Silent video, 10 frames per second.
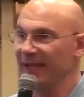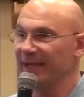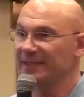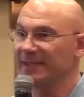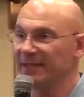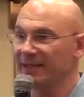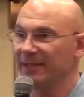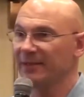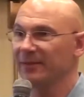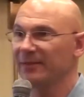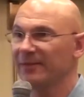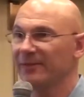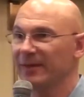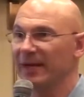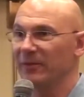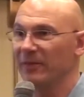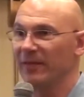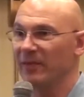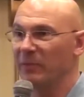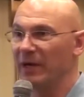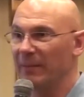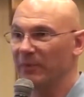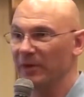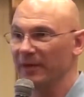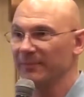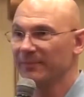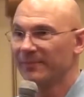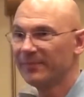entity rather than the property.